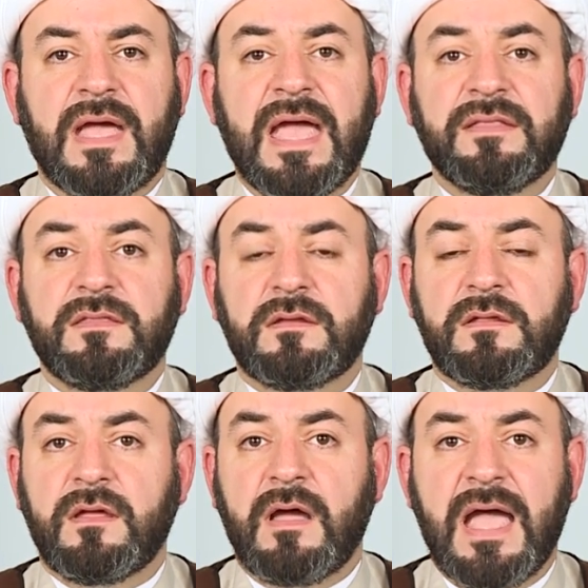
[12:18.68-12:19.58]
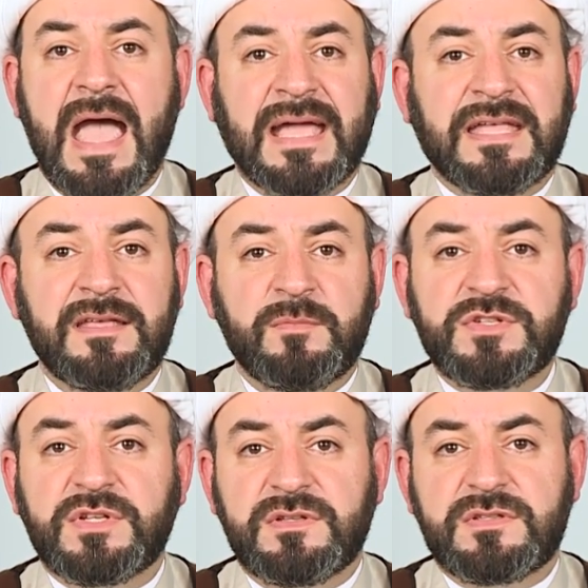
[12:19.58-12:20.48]
And
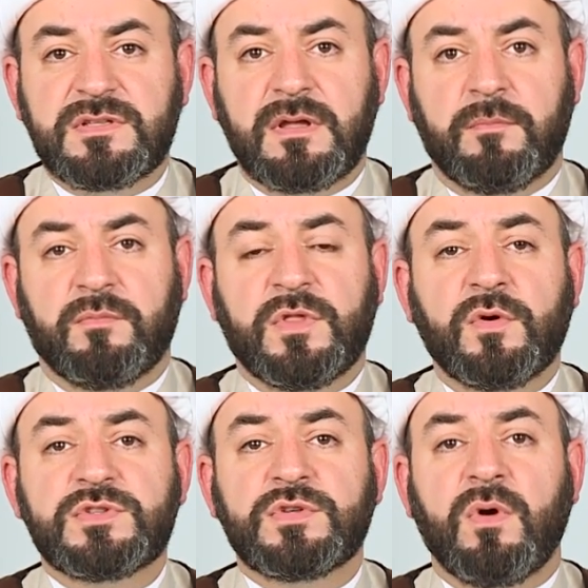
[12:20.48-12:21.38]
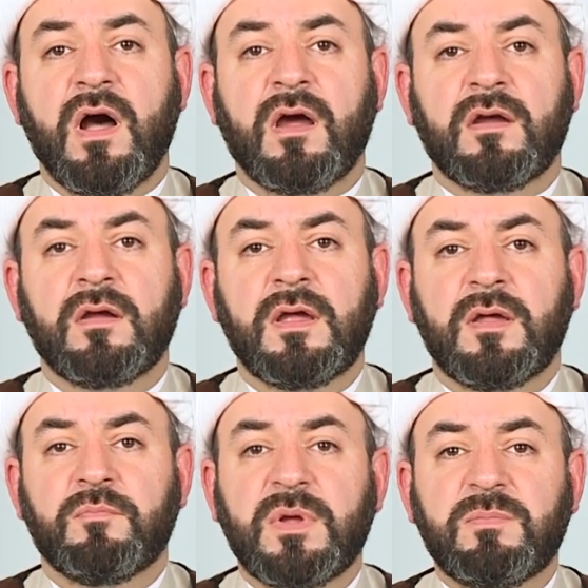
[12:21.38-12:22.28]
academicians, those who are
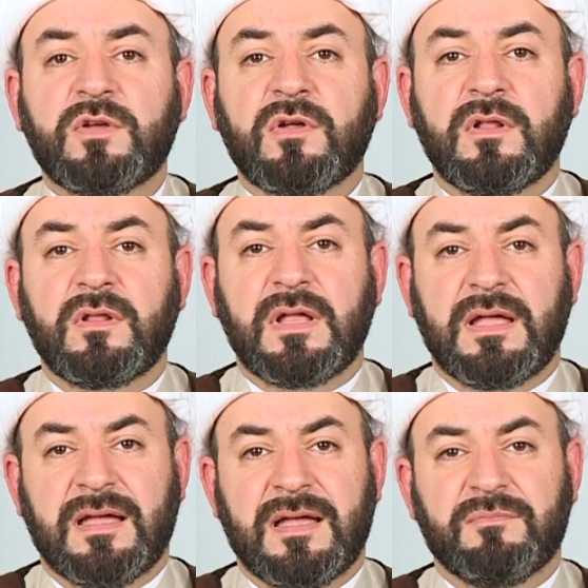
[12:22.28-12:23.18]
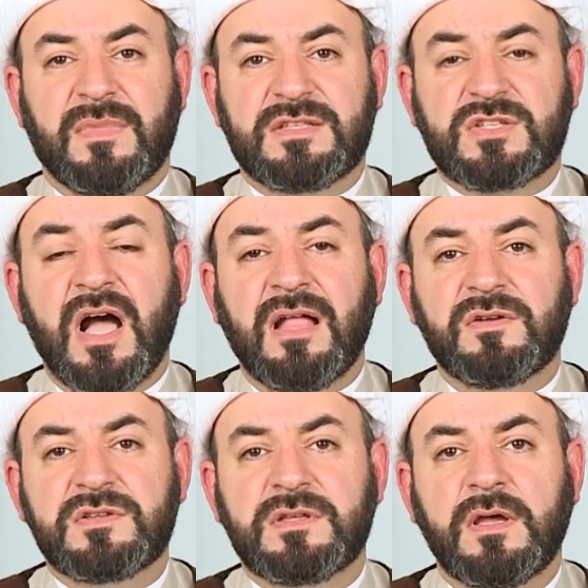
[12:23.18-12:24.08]
biblical
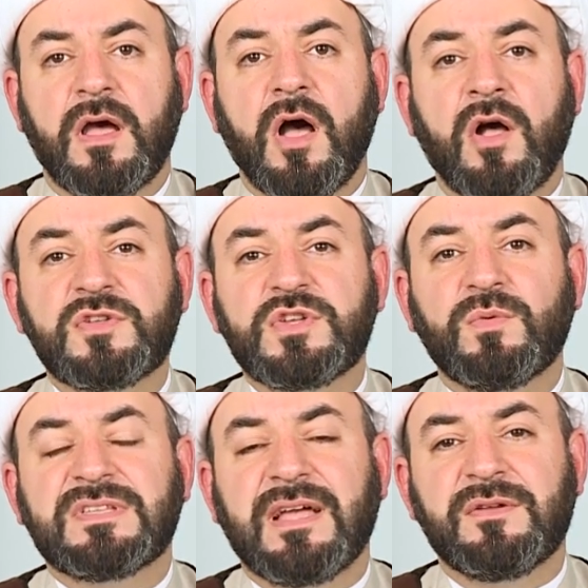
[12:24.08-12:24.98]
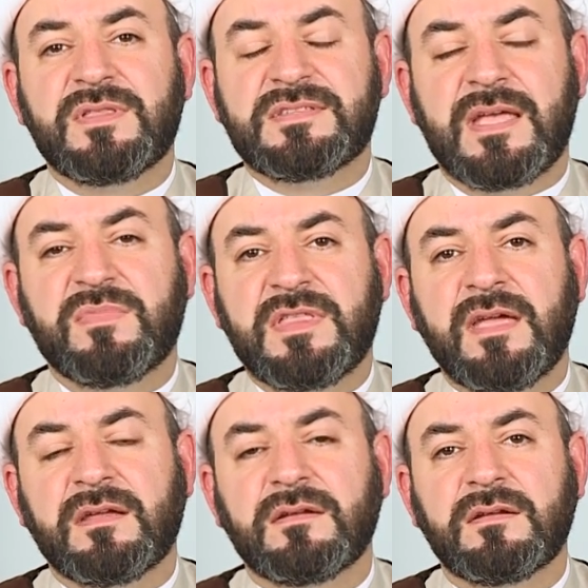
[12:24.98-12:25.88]
scholars, also will tell you the same
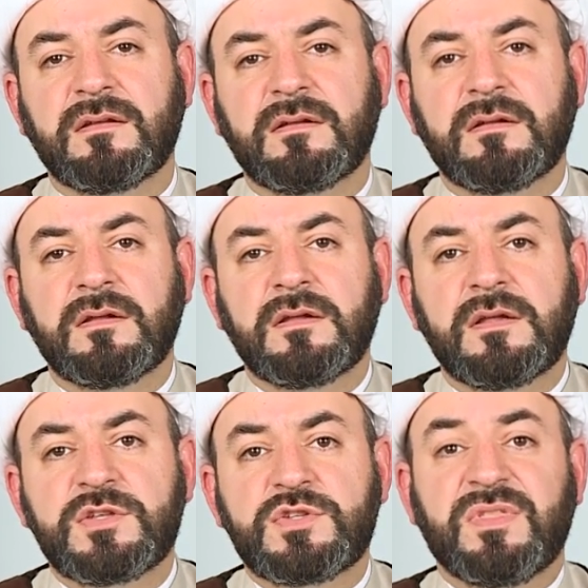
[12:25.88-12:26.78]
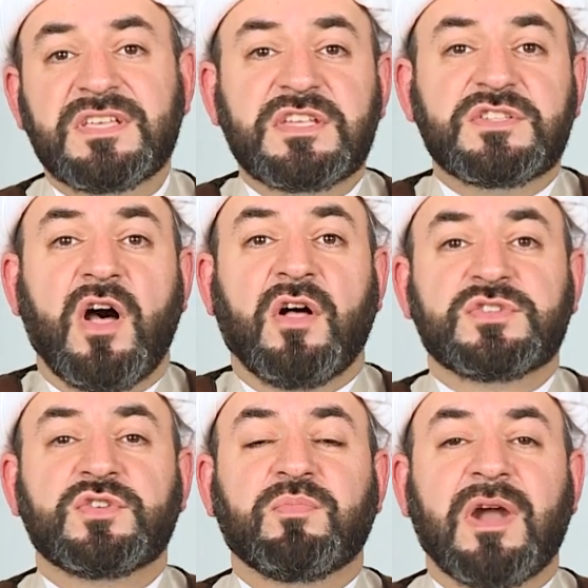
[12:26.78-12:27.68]
thing. So this is
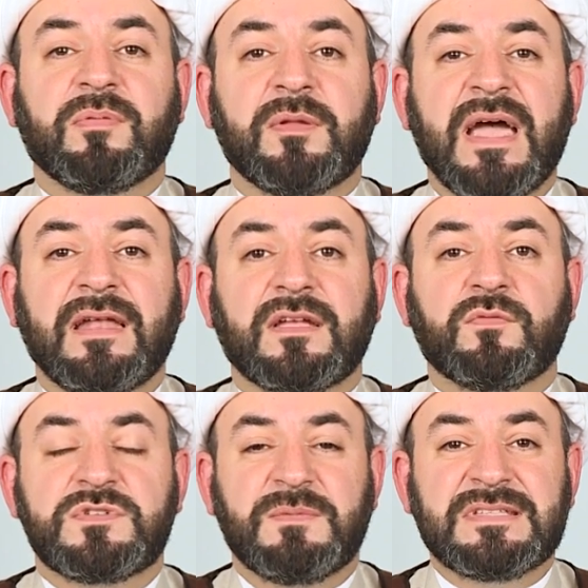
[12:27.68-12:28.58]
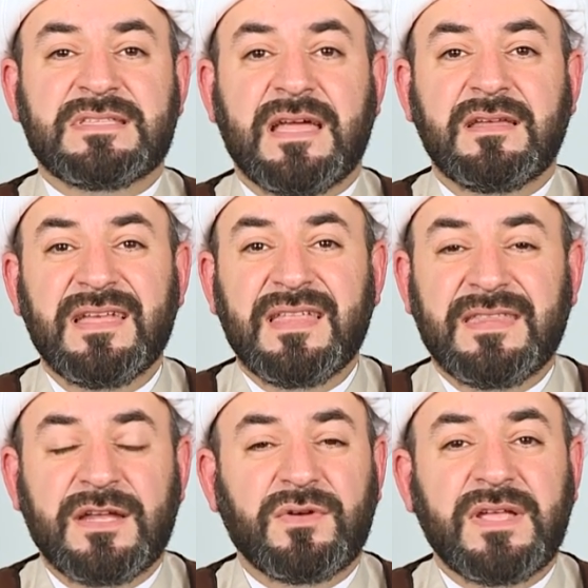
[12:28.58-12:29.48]
also problematic, which means that
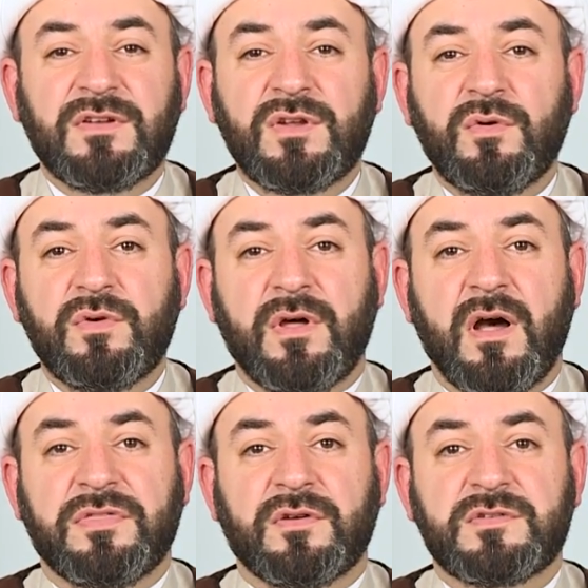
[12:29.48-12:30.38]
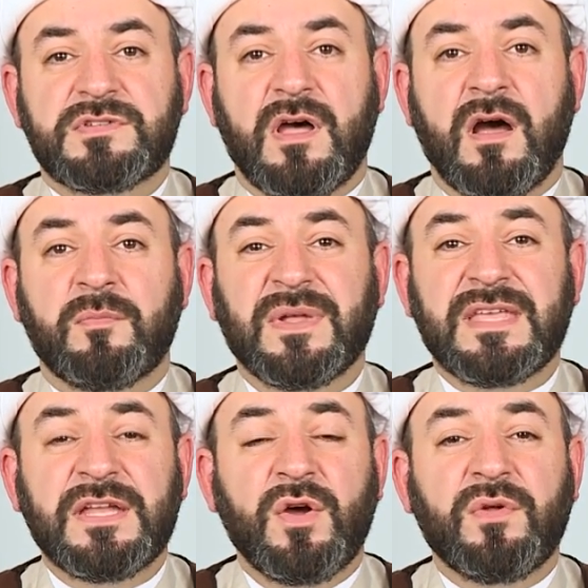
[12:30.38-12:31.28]
they don't even know who the authors are, but
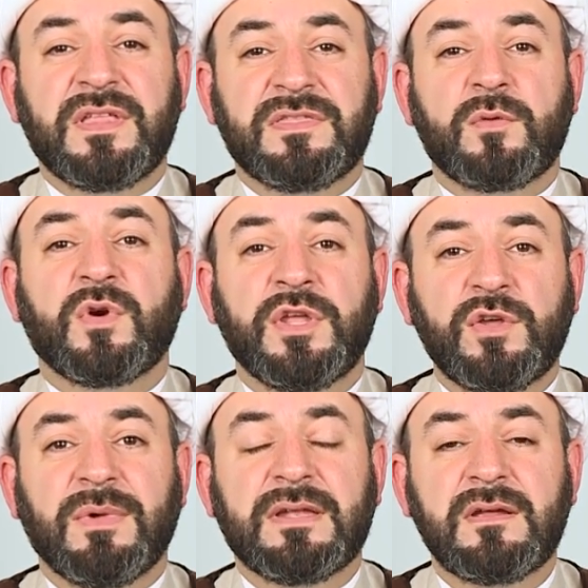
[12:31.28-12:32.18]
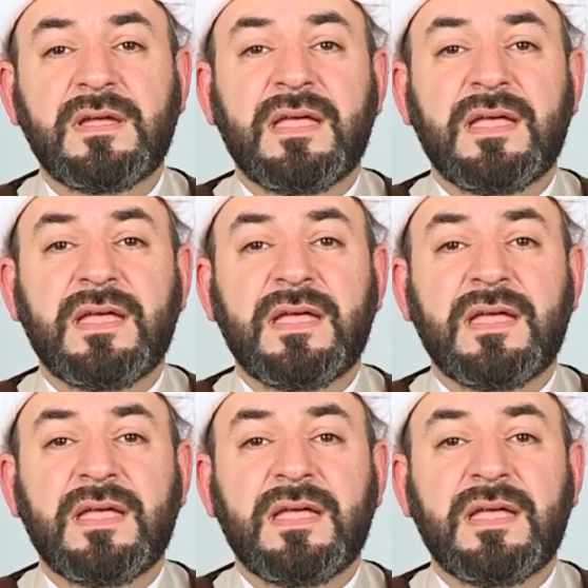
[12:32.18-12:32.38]
they know that they were human.